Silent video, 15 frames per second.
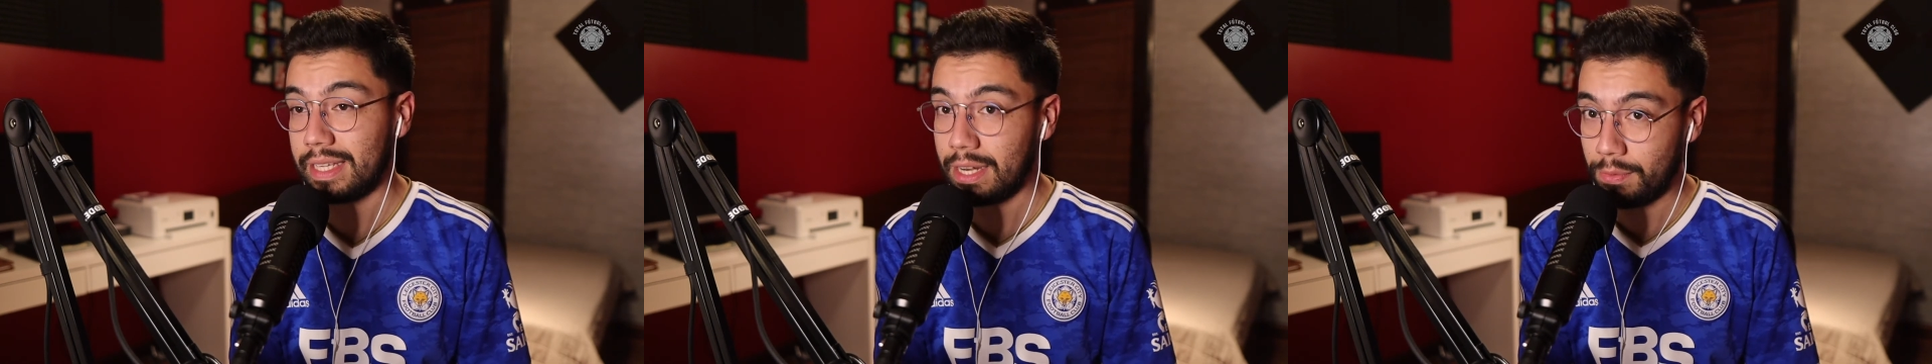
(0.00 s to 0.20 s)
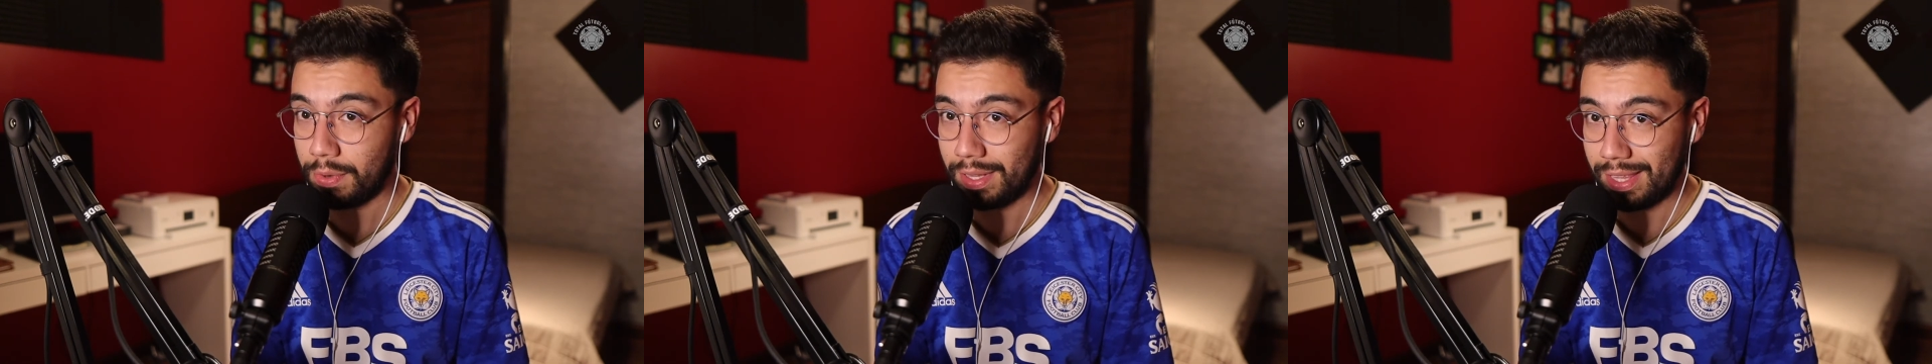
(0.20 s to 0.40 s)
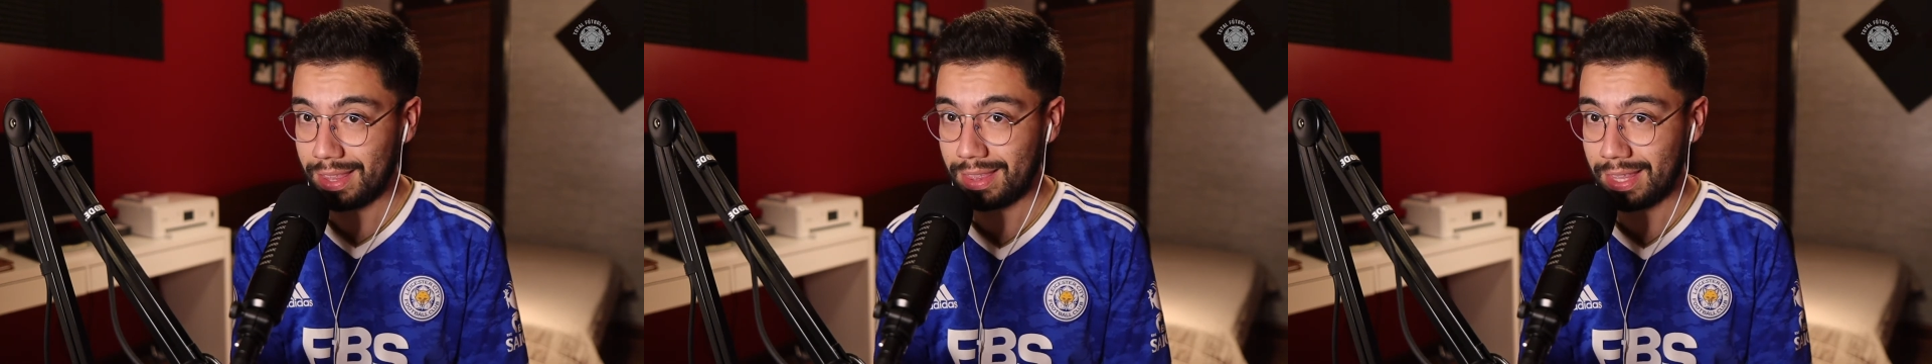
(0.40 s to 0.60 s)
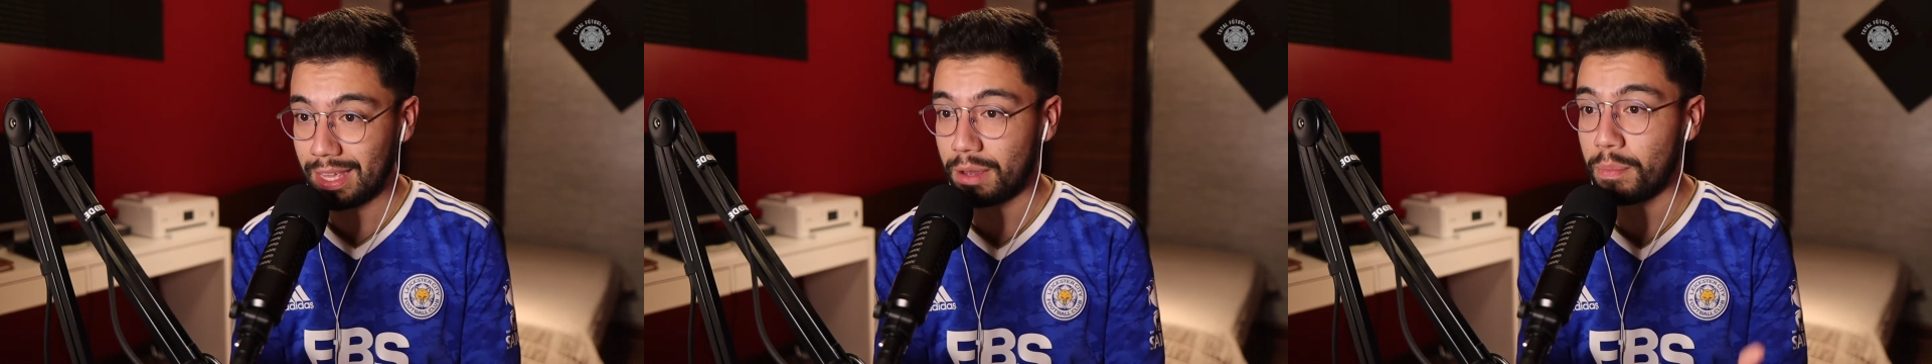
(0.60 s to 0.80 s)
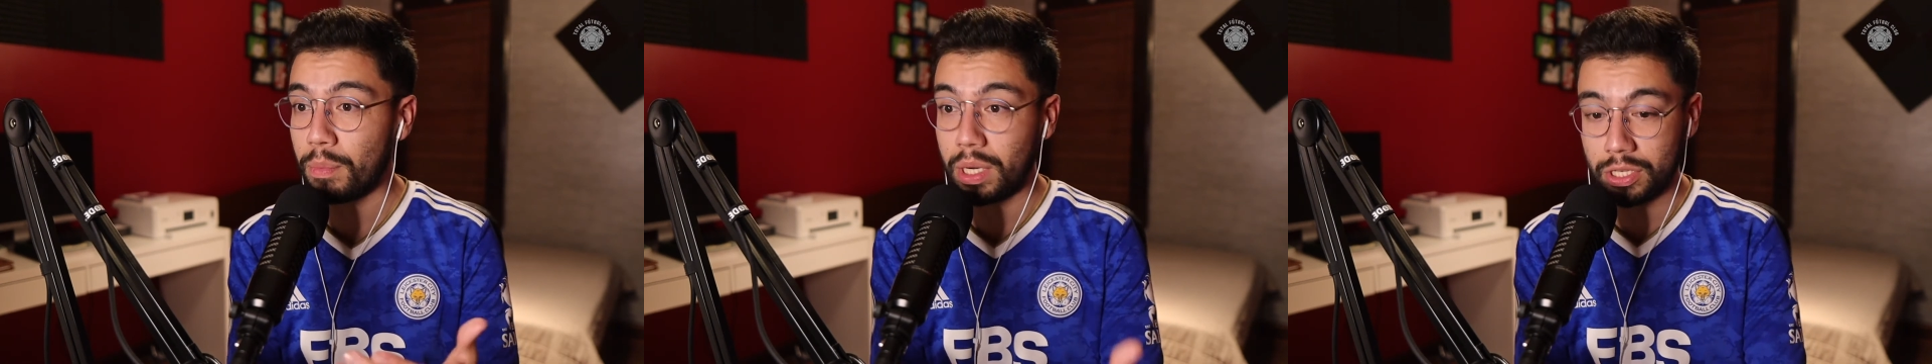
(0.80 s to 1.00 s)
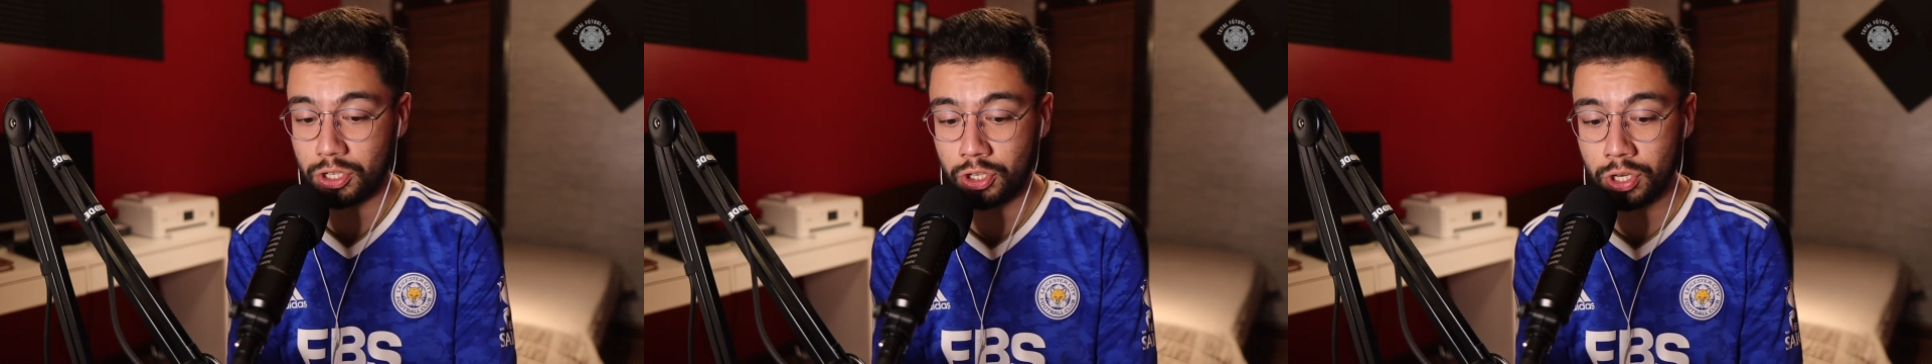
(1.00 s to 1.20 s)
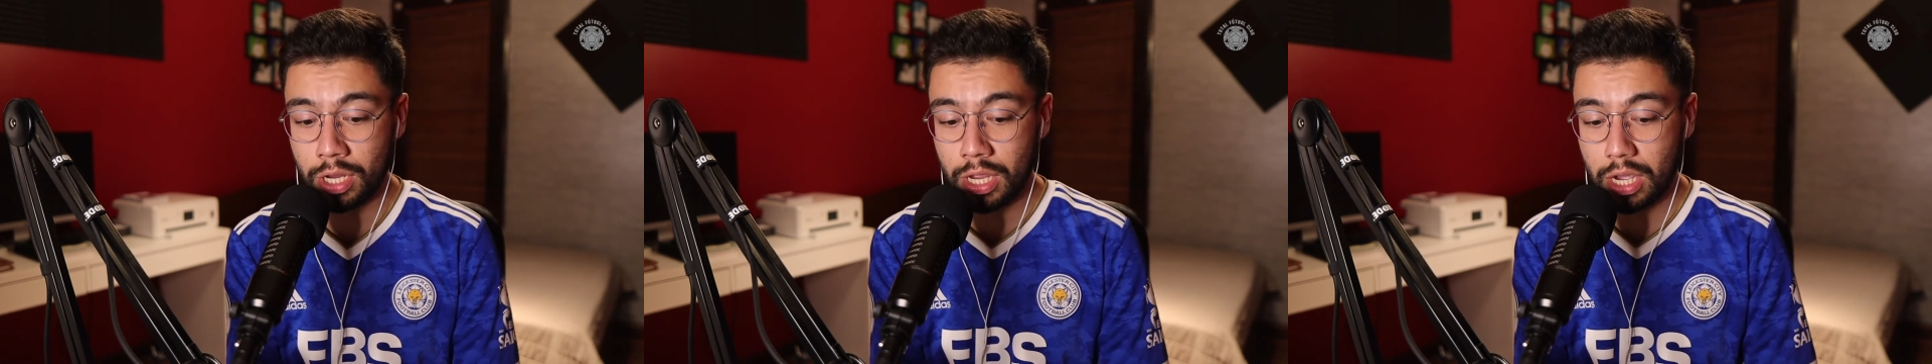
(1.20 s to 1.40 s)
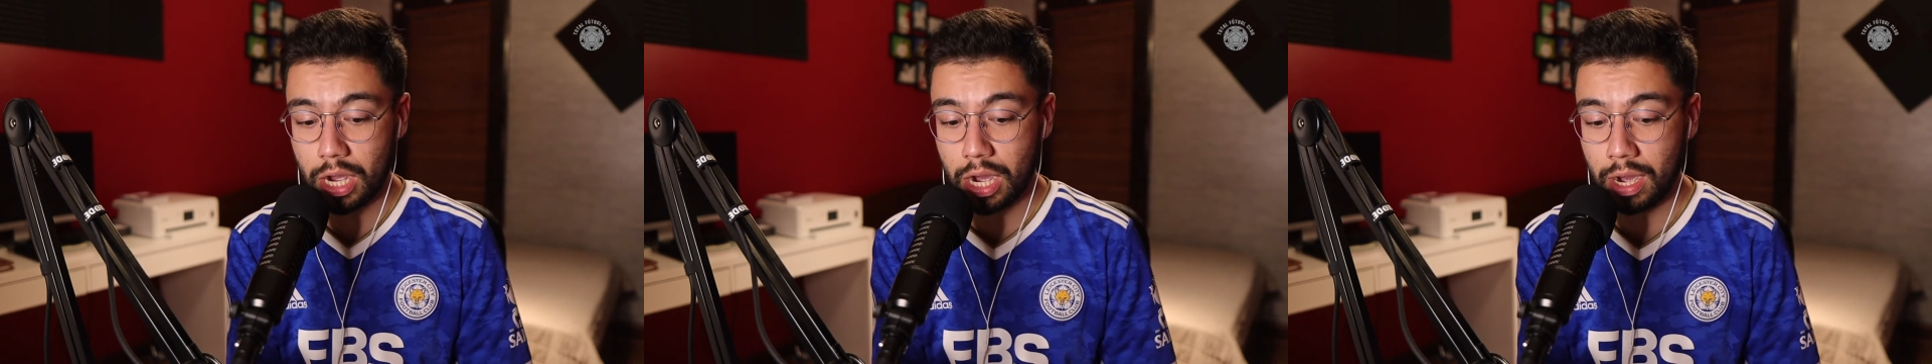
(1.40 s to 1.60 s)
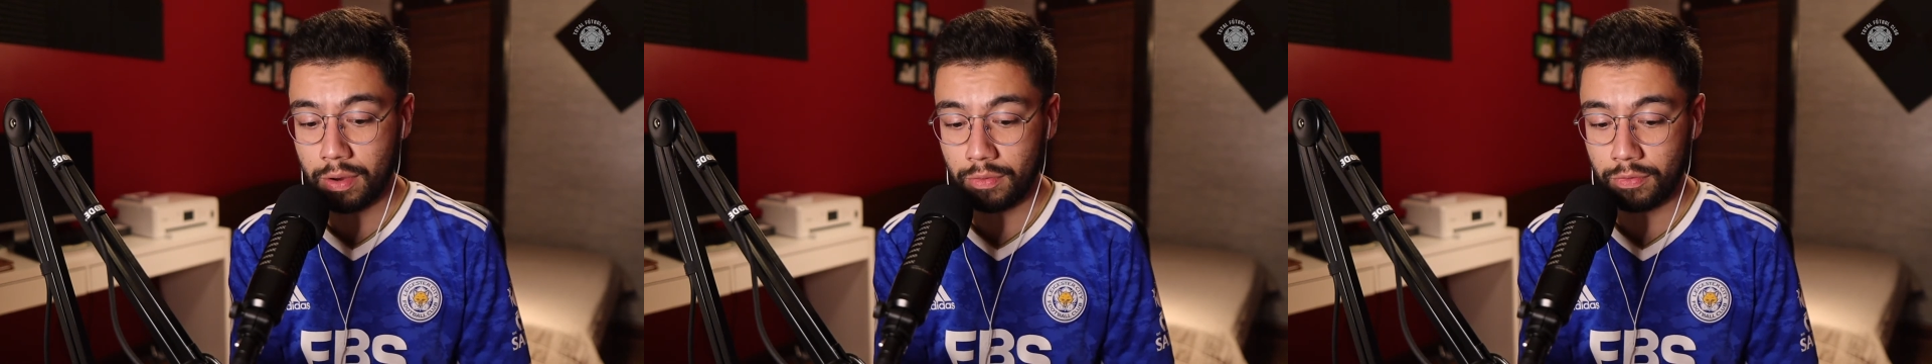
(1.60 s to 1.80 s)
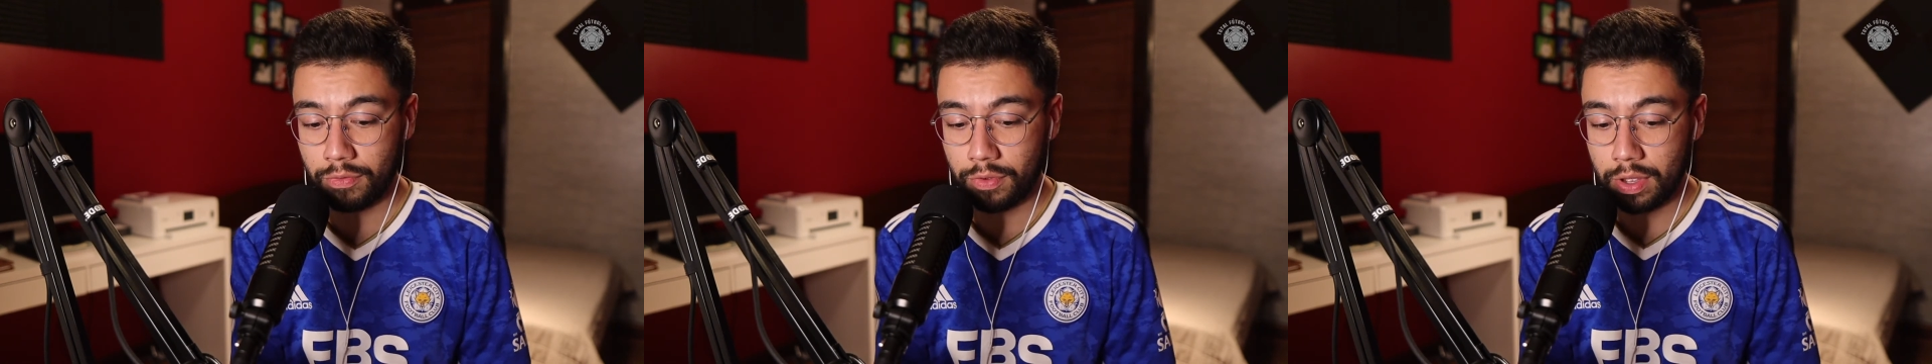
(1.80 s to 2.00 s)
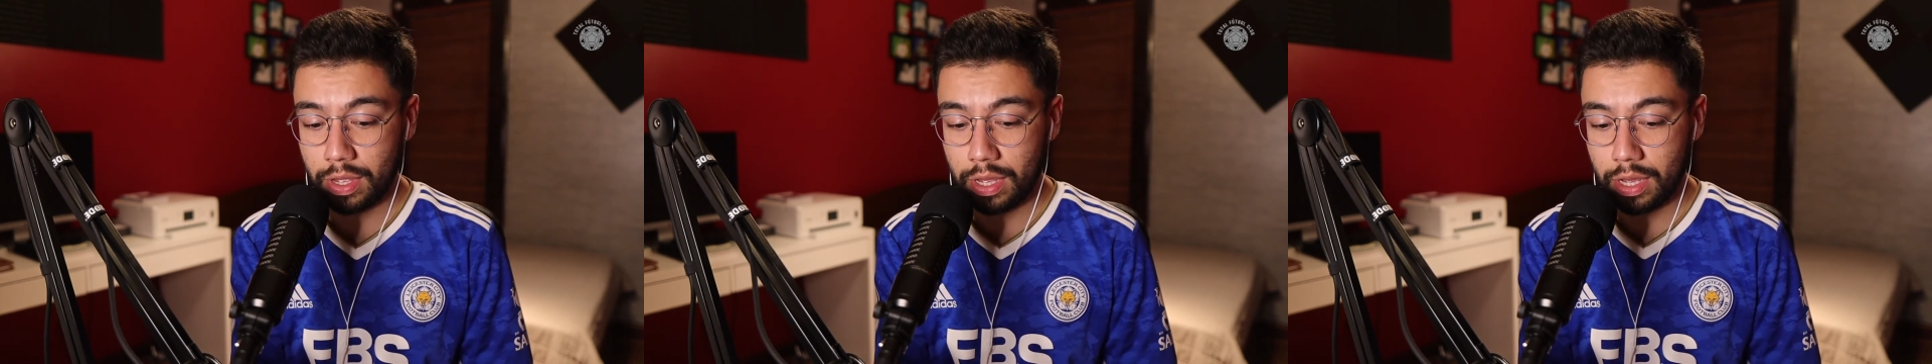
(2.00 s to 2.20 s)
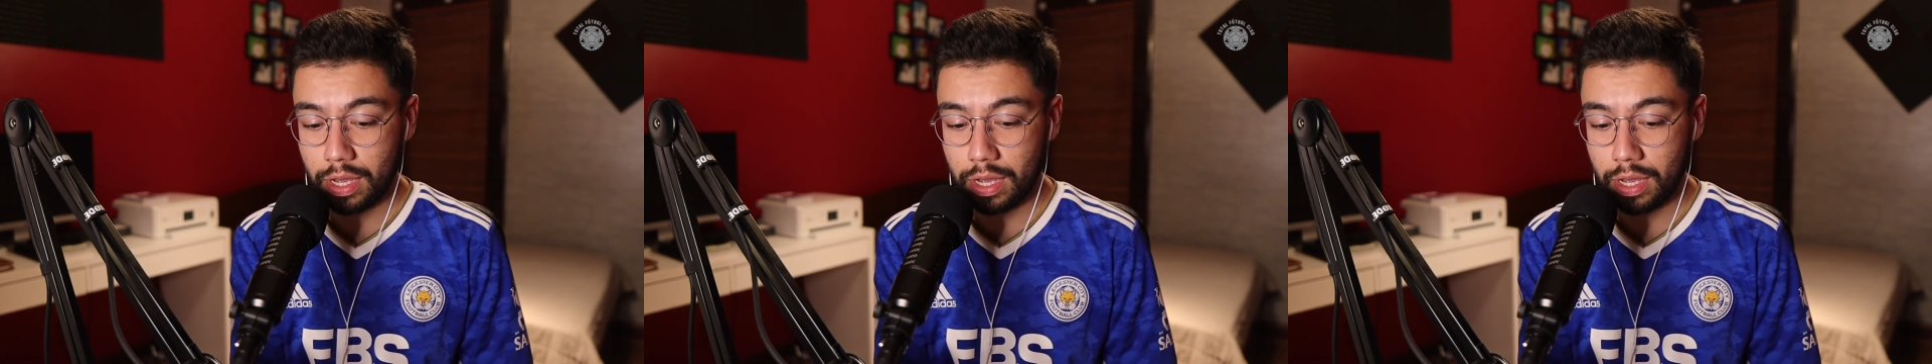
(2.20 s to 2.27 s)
I didn't really think much of